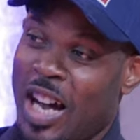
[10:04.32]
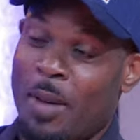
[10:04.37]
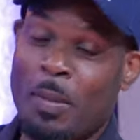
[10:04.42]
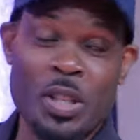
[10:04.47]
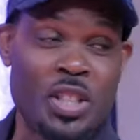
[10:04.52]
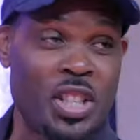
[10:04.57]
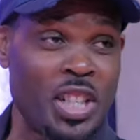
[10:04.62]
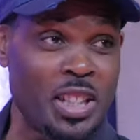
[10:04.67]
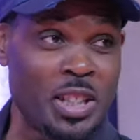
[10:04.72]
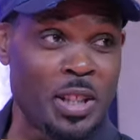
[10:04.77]
I'm
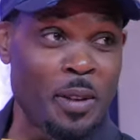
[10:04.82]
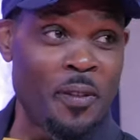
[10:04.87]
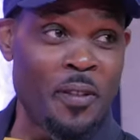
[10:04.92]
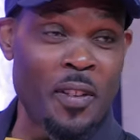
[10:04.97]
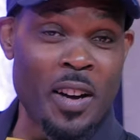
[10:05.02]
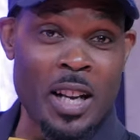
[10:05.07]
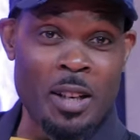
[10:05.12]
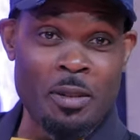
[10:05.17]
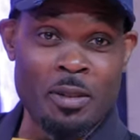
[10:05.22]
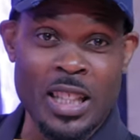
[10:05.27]
a Chelsea
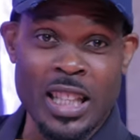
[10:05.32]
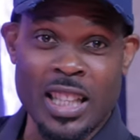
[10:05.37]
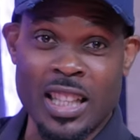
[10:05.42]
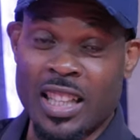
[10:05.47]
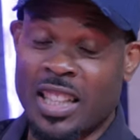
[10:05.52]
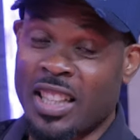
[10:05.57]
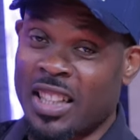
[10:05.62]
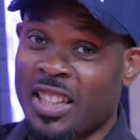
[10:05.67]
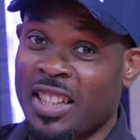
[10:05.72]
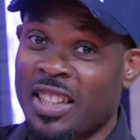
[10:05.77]
fan.
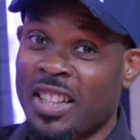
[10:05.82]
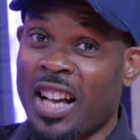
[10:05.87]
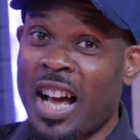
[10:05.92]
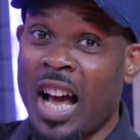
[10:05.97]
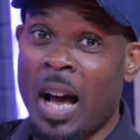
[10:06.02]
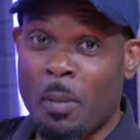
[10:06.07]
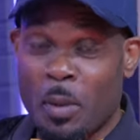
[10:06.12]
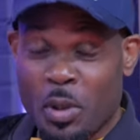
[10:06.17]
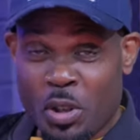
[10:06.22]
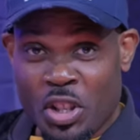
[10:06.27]

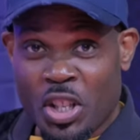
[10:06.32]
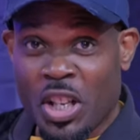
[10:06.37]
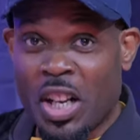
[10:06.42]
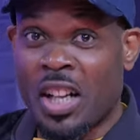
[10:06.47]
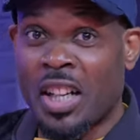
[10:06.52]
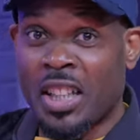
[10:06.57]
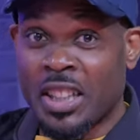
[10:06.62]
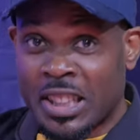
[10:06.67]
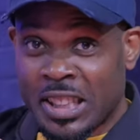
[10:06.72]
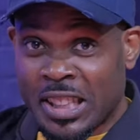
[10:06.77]
I'm a
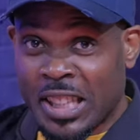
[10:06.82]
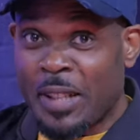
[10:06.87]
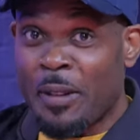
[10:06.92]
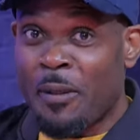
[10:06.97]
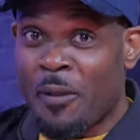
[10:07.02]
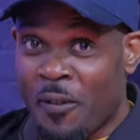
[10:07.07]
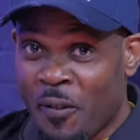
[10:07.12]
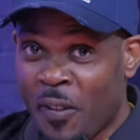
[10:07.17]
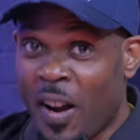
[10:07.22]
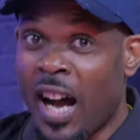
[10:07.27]
Chelsea
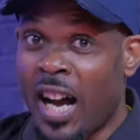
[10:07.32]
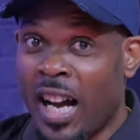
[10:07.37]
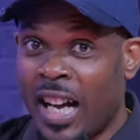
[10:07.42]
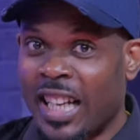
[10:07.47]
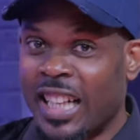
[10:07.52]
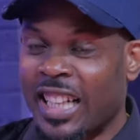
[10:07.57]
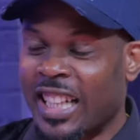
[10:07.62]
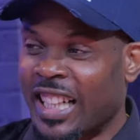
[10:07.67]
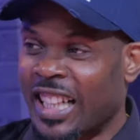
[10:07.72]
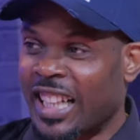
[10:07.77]

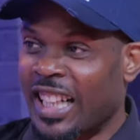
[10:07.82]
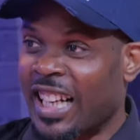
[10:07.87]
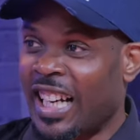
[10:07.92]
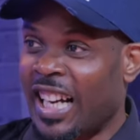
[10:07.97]
fan.